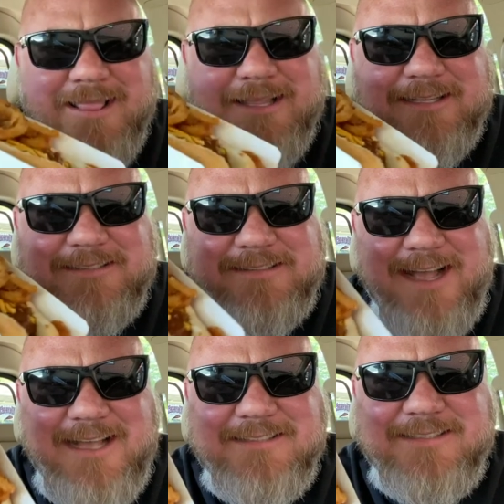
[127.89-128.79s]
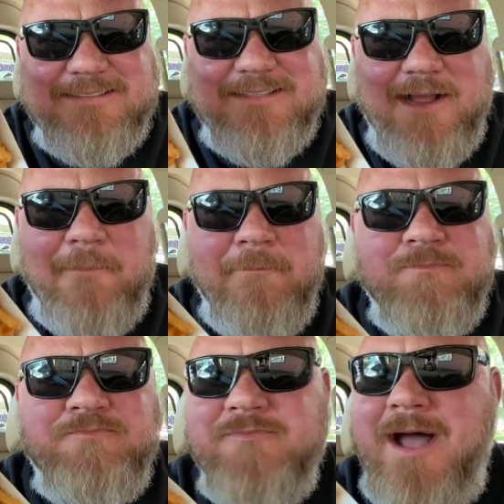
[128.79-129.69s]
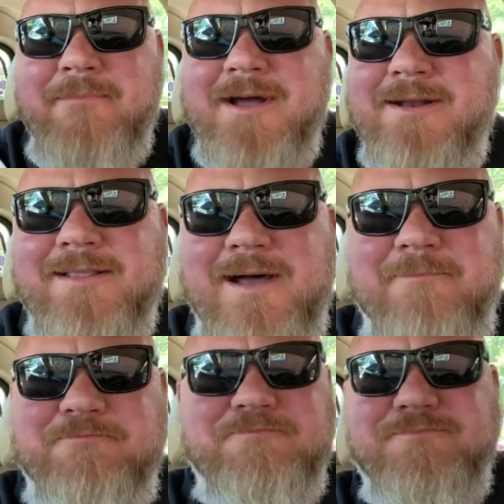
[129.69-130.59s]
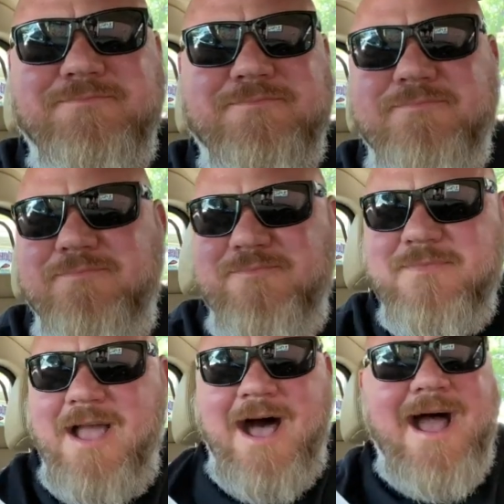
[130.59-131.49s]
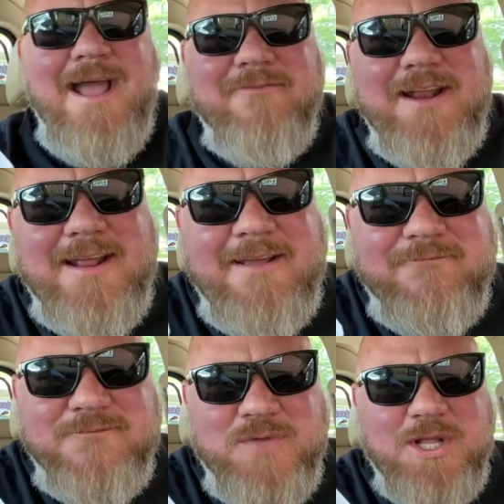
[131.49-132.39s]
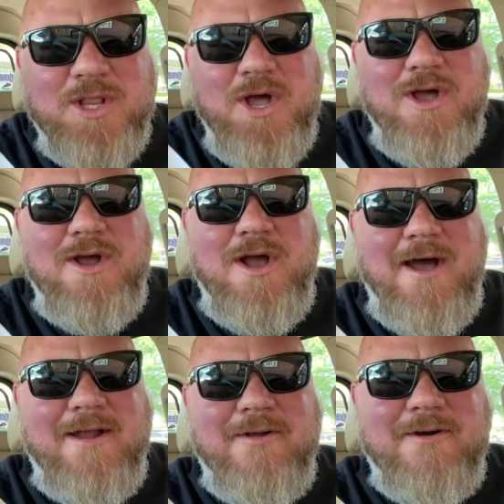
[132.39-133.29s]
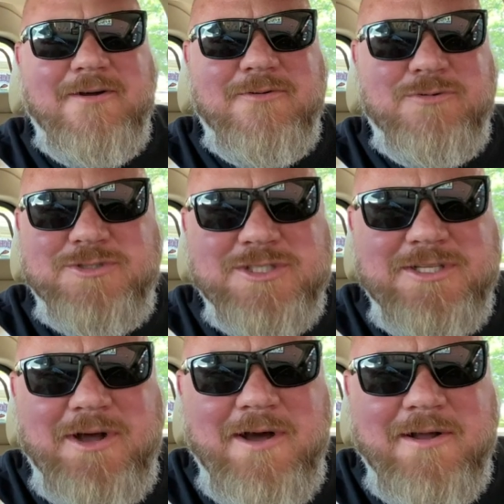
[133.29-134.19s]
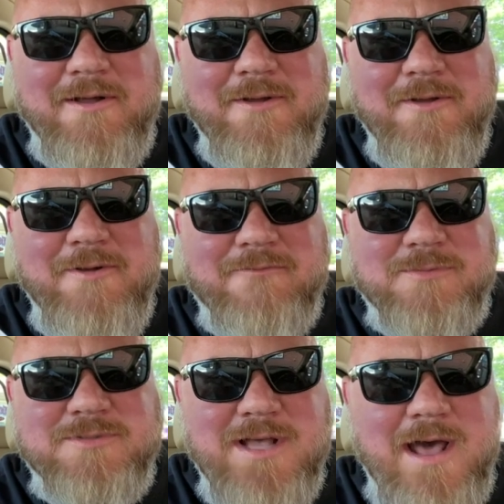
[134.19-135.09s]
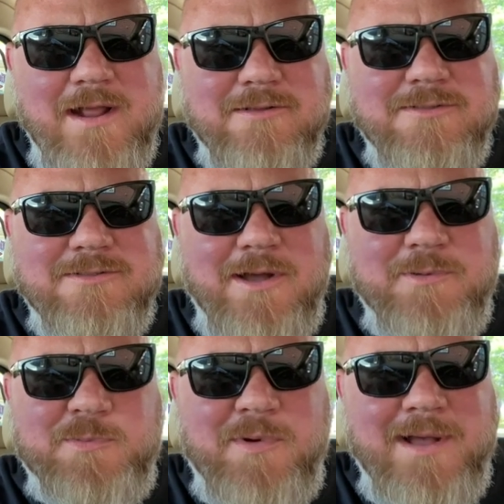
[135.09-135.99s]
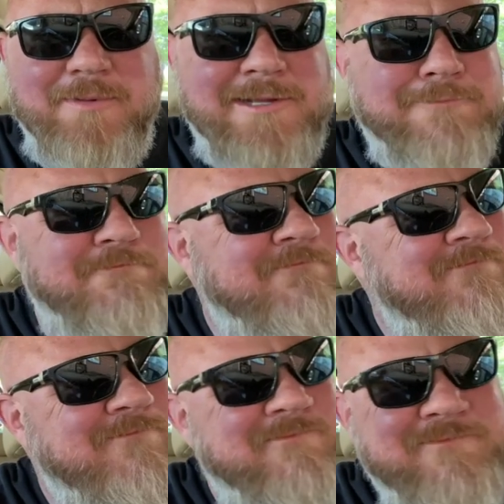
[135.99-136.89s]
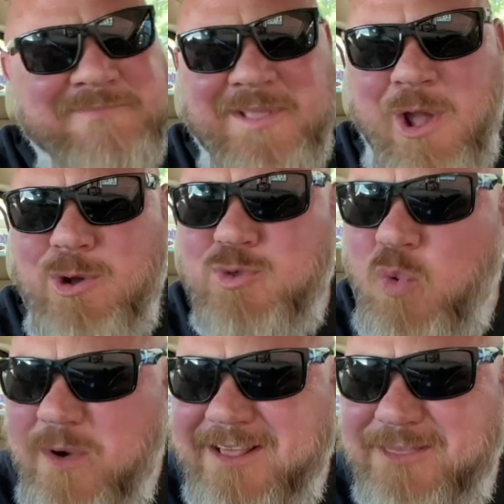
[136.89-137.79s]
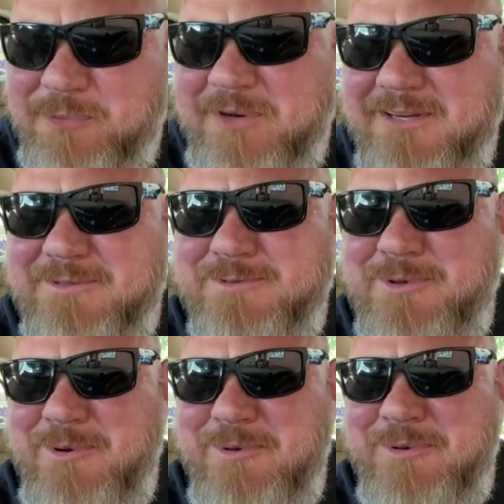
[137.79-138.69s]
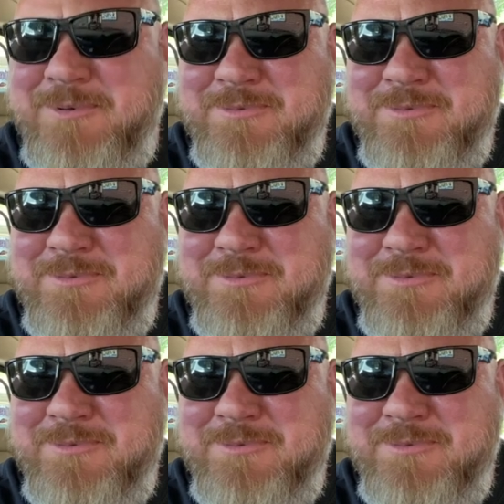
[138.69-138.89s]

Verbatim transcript: Look at the size of this thing. I'm not going to lie. I haven't had a foot long hot dog or chili dog from Sonic since I was probably 23 years old.